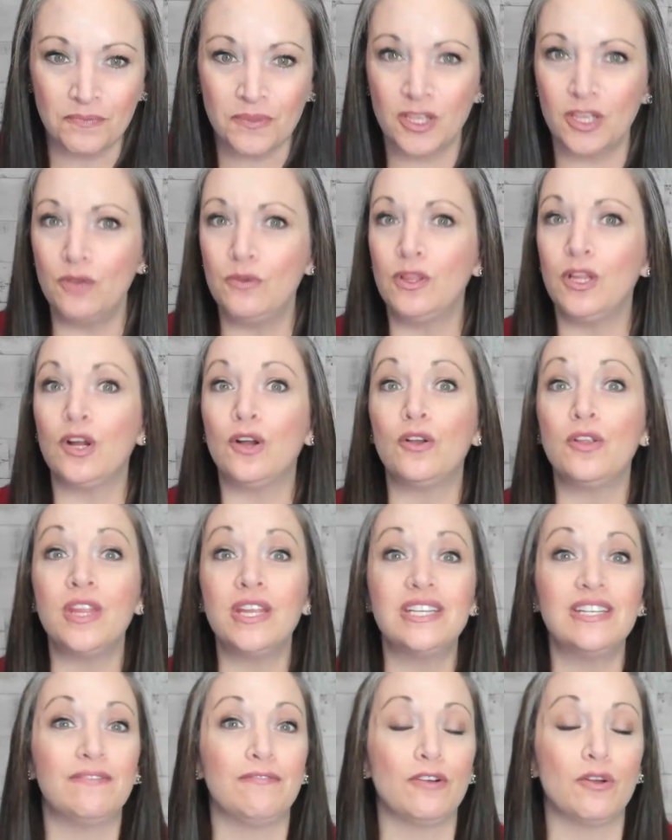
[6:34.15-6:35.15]
You learn the
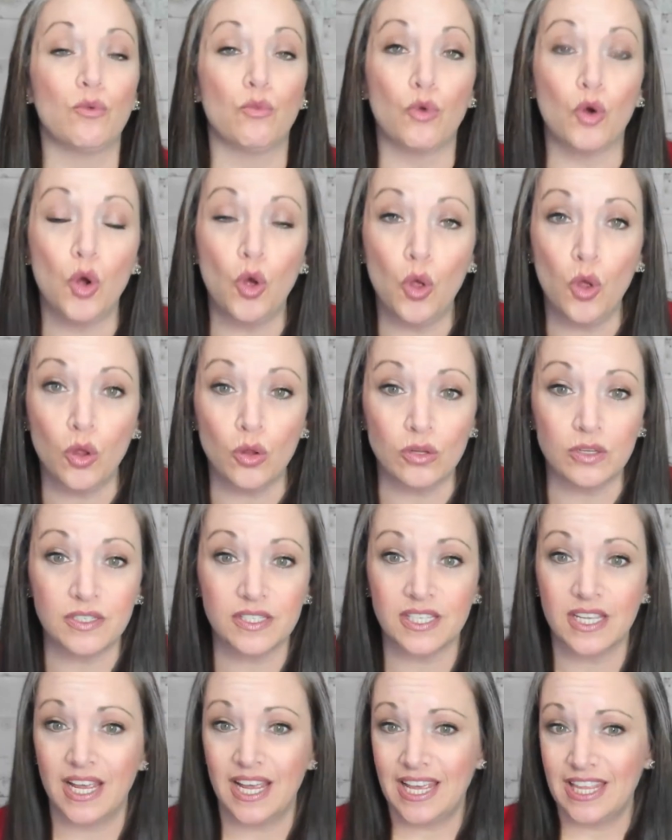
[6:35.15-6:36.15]
different
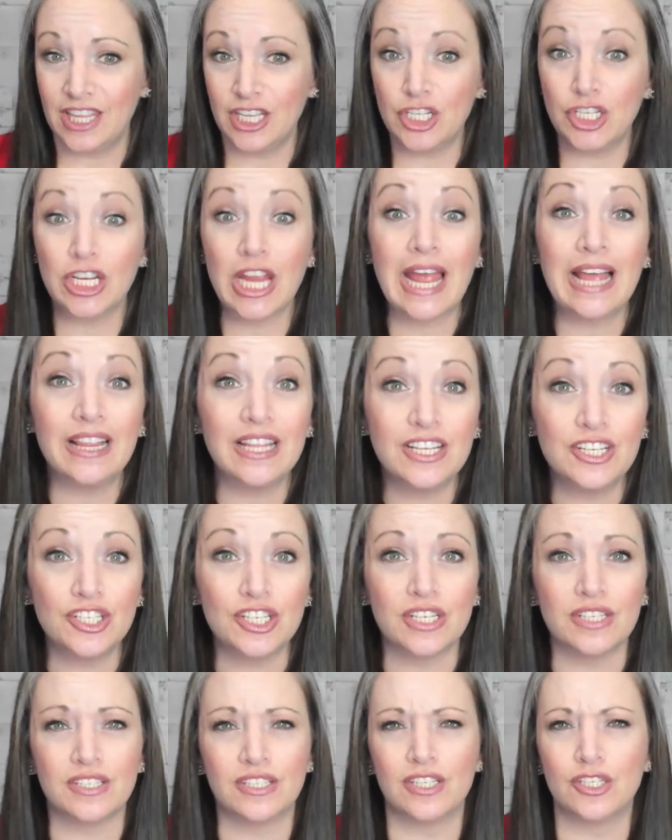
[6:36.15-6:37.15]
roles, the
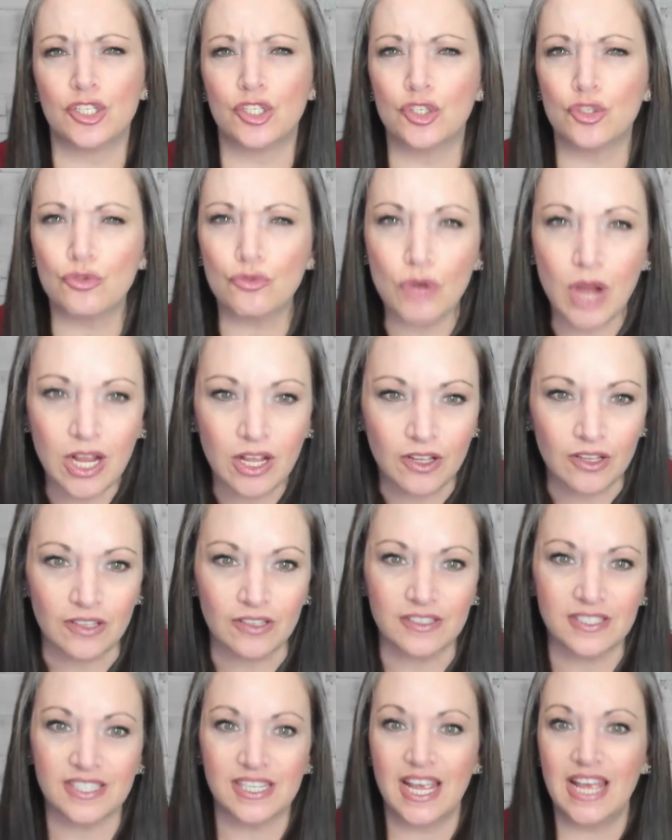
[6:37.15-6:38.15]
challenges, the
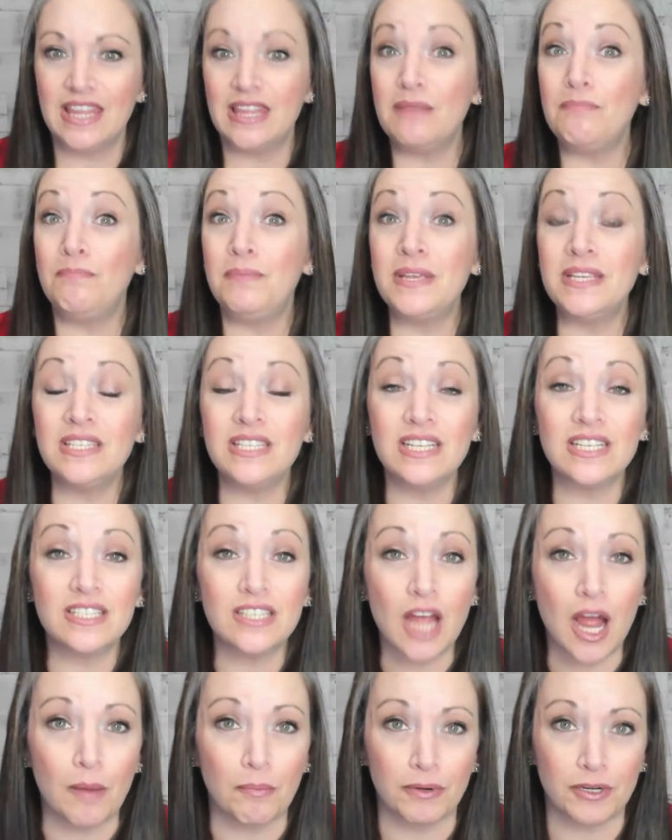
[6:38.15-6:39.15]
struggles, the business
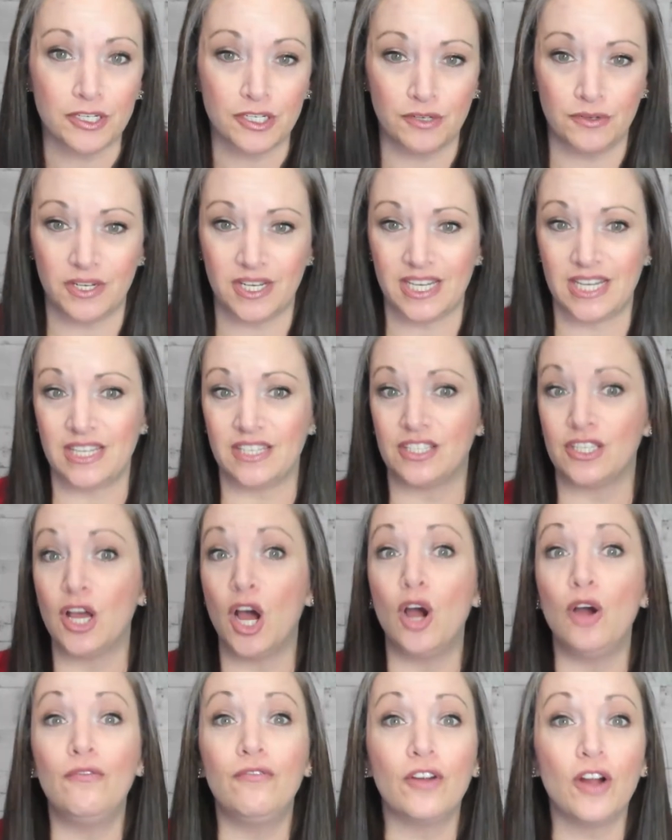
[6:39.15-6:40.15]
opportunities, the
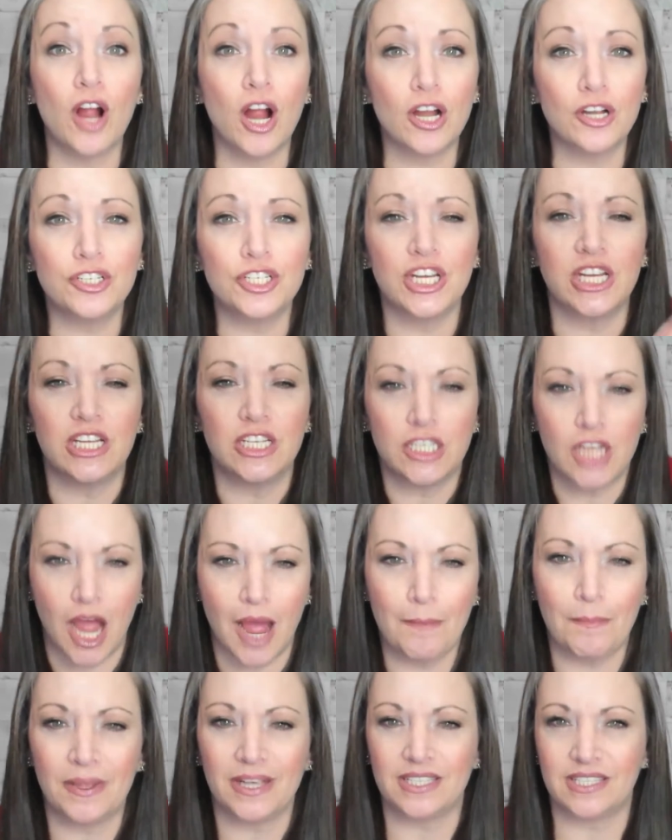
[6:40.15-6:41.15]
overarching
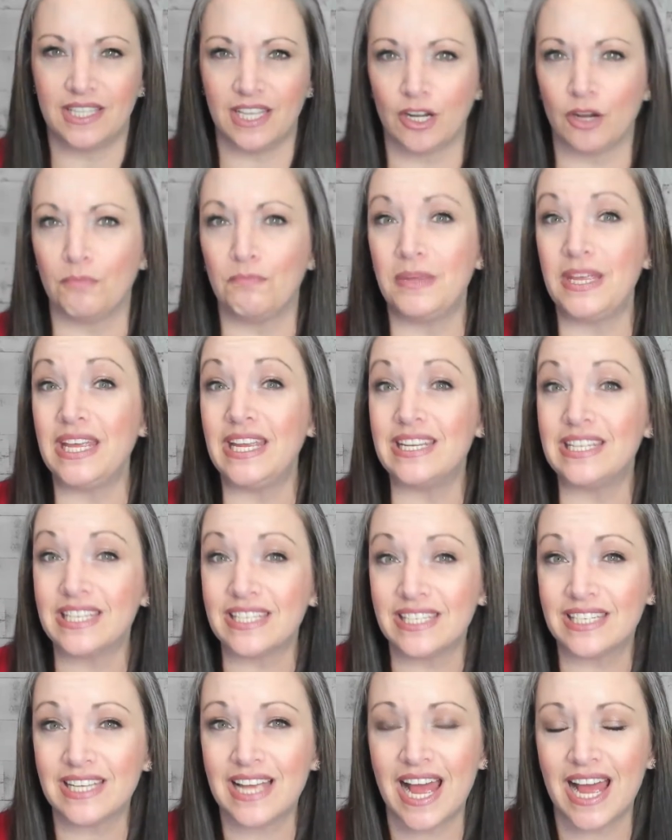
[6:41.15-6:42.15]
topics that are being
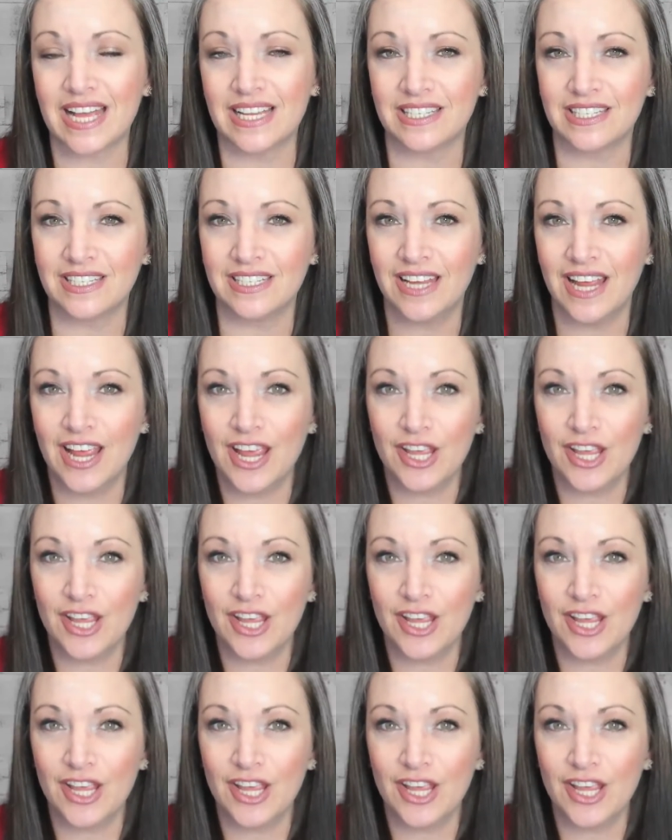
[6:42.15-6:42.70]
discussed.